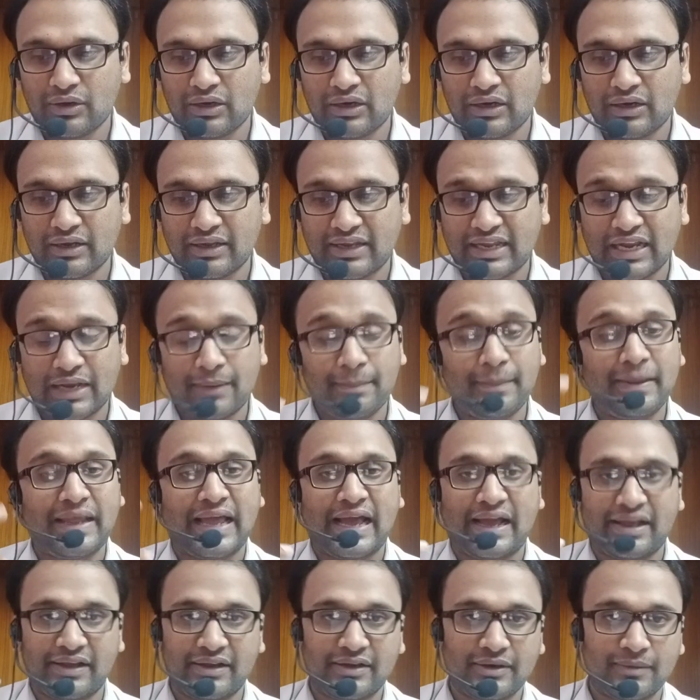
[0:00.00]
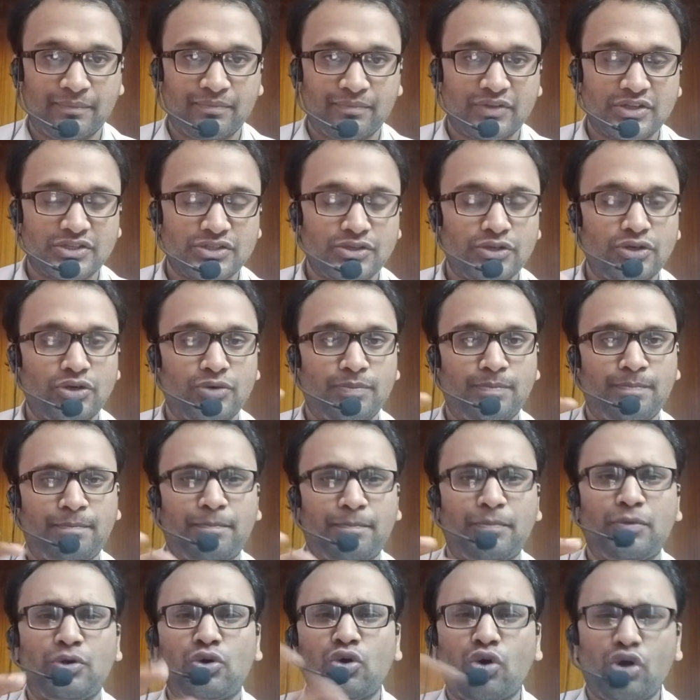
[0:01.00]
get me anger. So
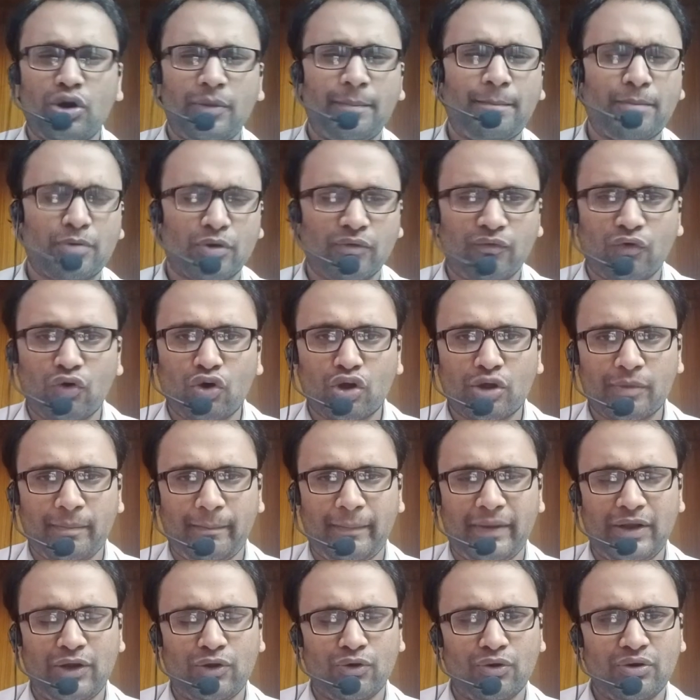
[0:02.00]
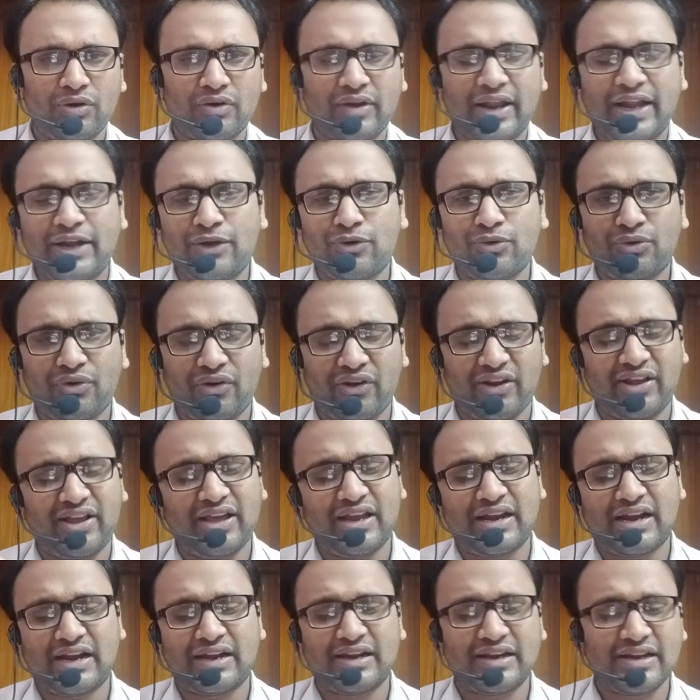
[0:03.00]
don't provoke me. Don't try to
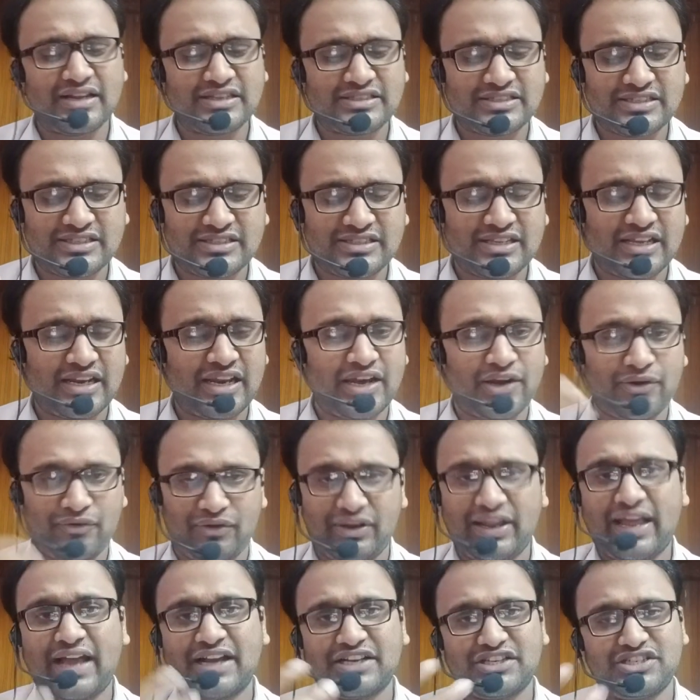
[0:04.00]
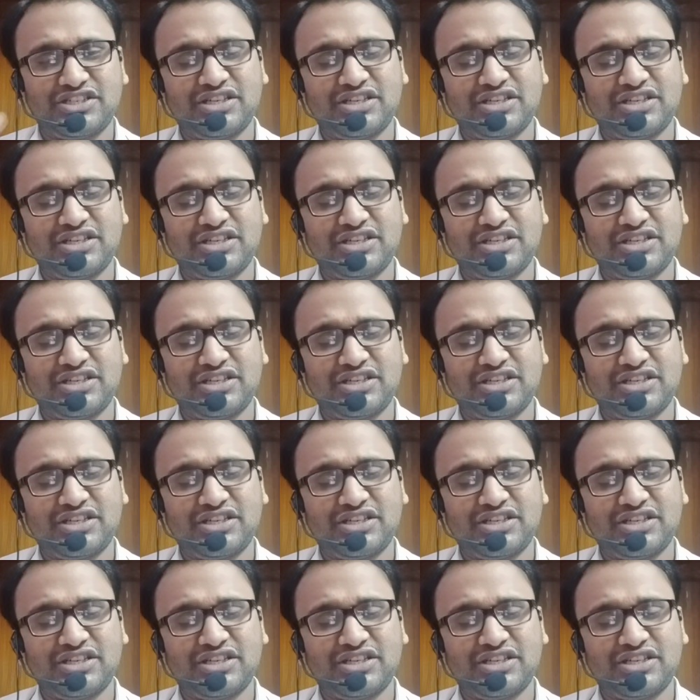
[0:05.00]
trigger unnecessary reaction,